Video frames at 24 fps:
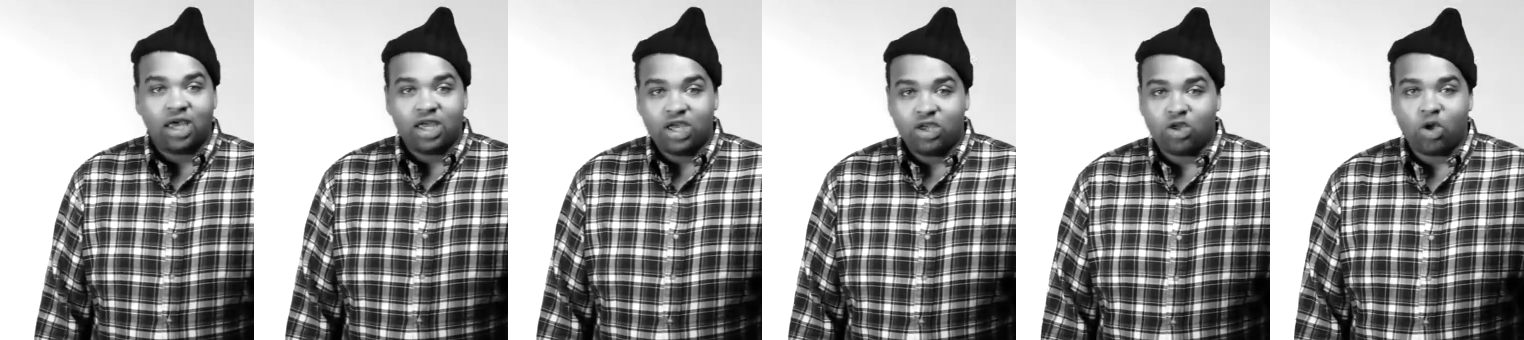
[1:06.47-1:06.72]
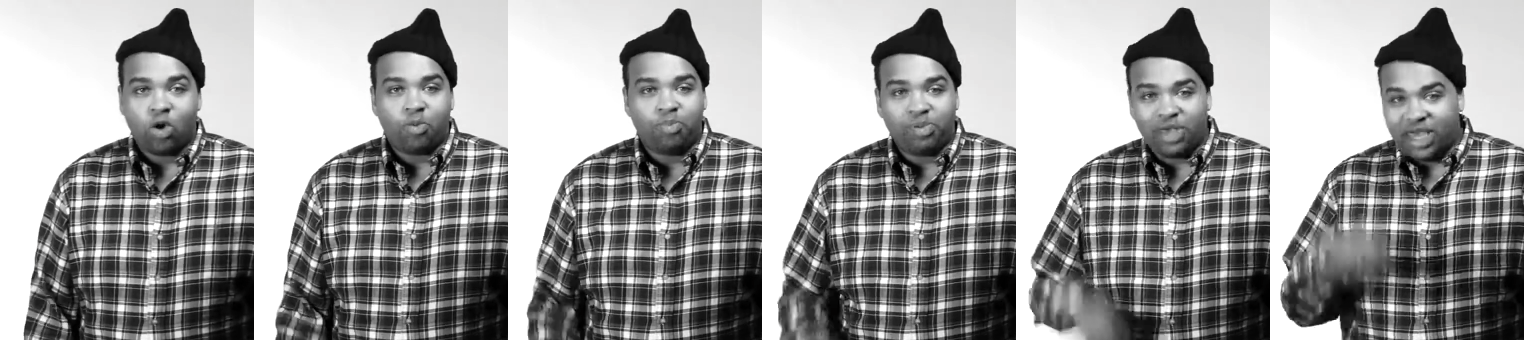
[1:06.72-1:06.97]

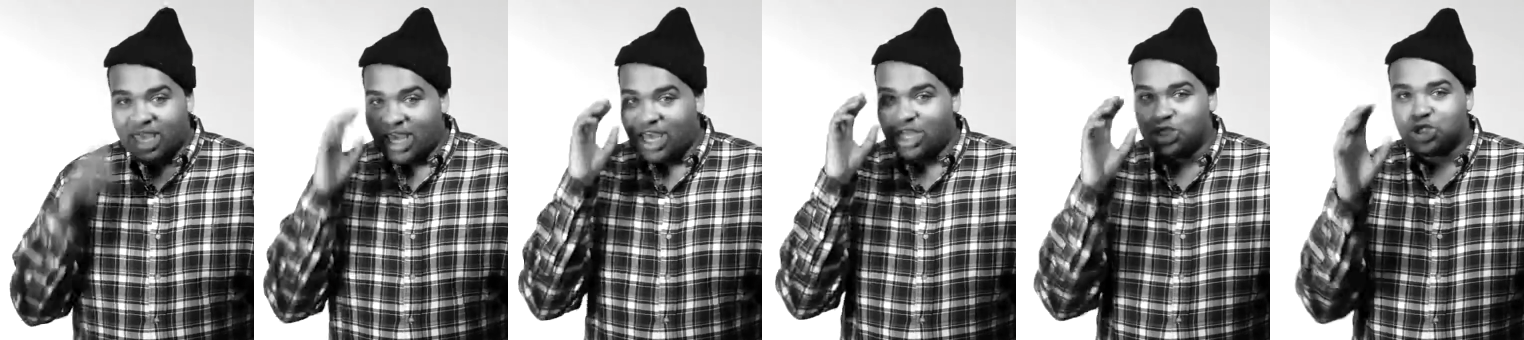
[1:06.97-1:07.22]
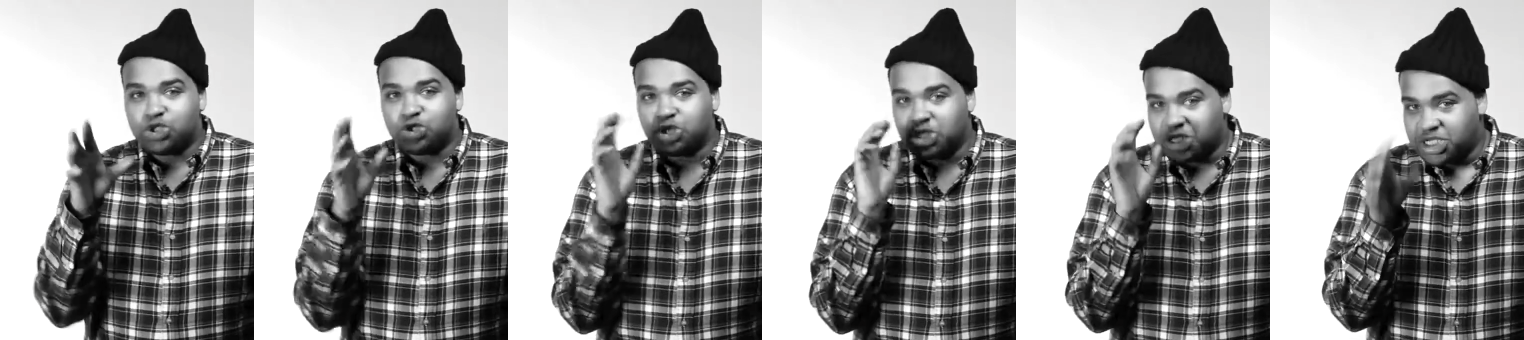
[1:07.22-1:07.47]
you know, be
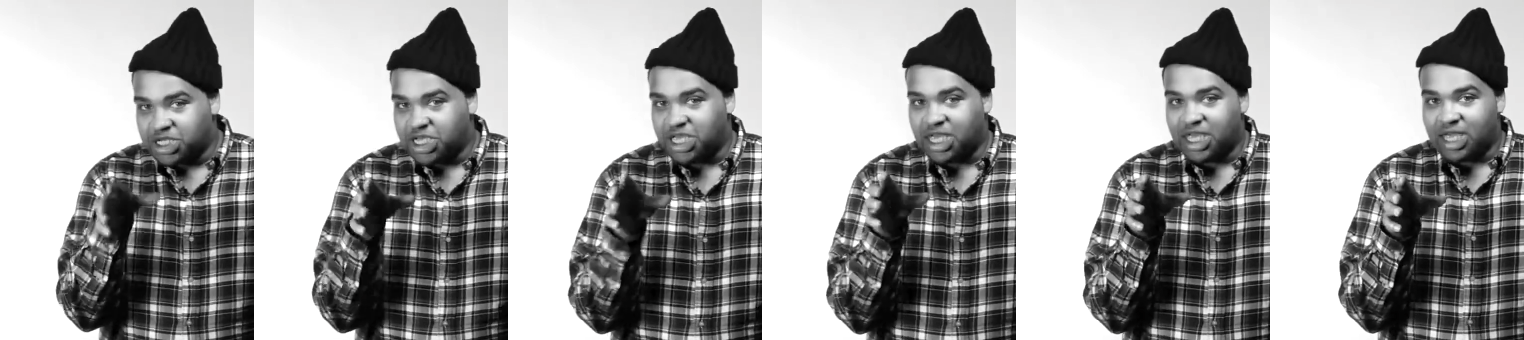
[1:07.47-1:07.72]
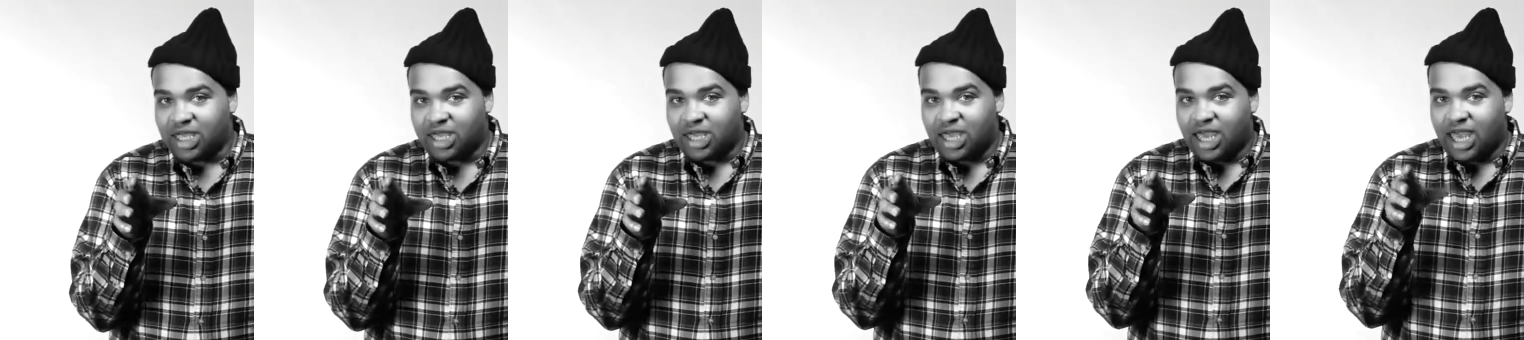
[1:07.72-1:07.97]

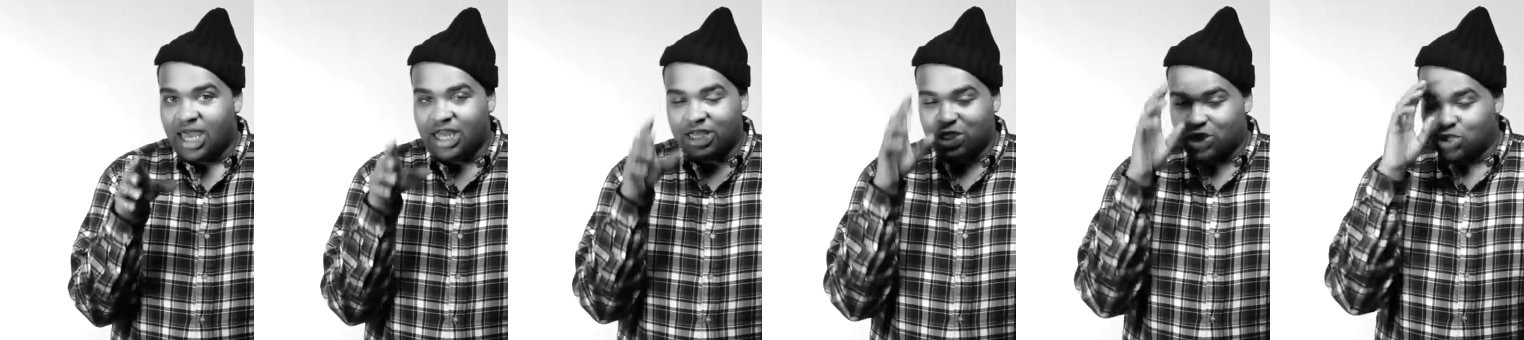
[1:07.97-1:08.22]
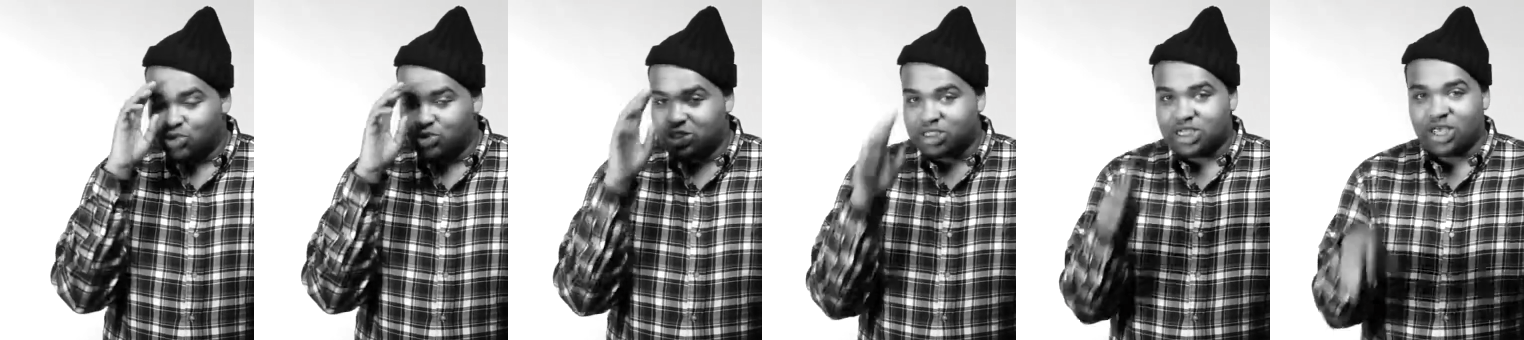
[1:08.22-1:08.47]
intricate
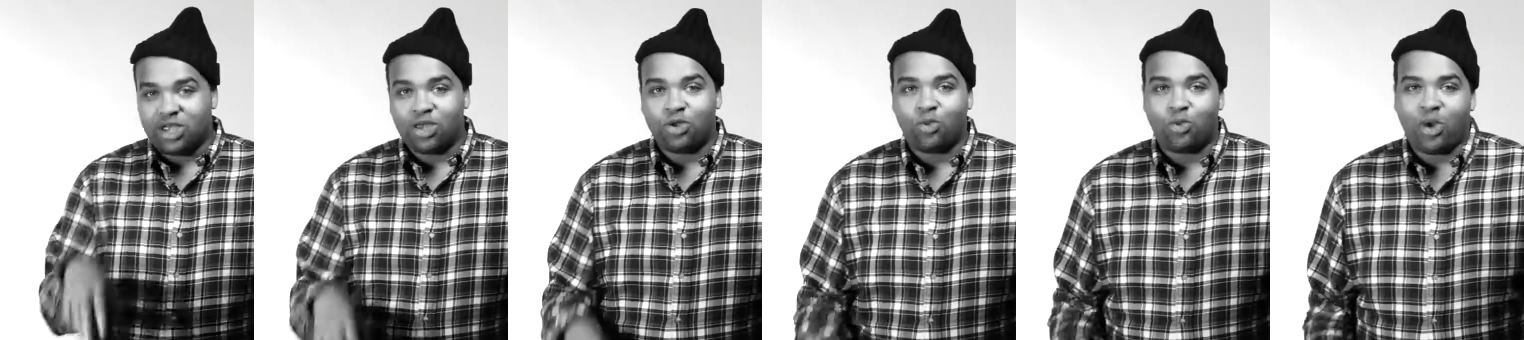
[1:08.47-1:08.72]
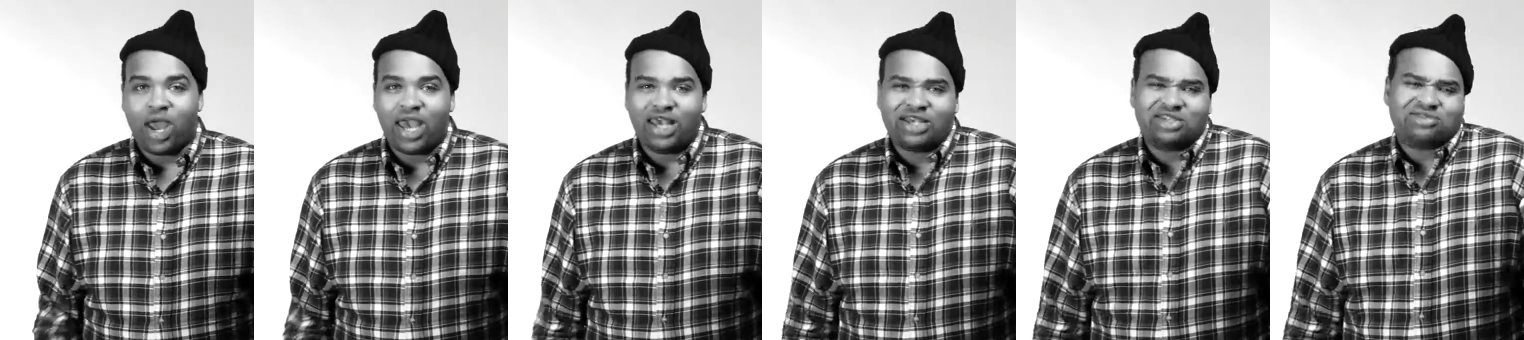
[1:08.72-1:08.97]
and do
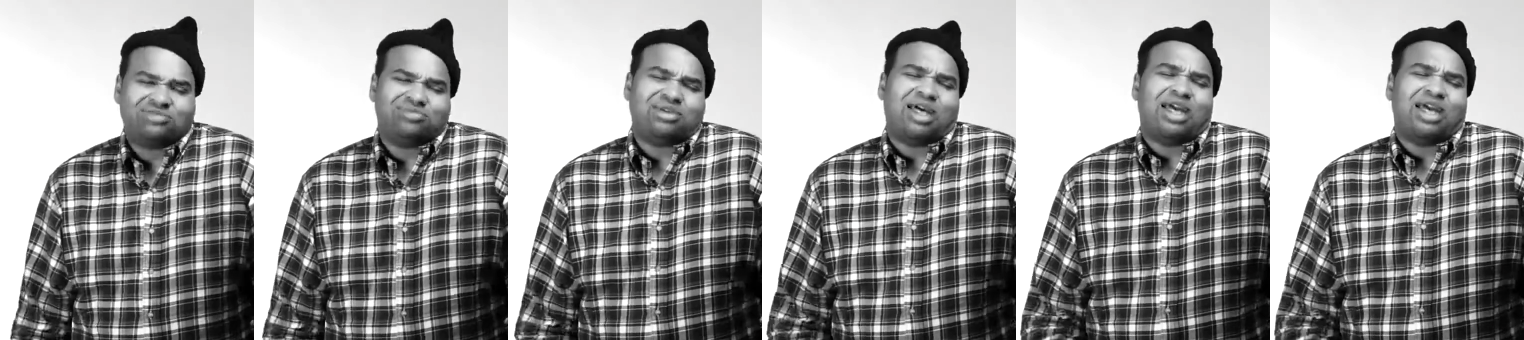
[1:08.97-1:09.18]
certain ways.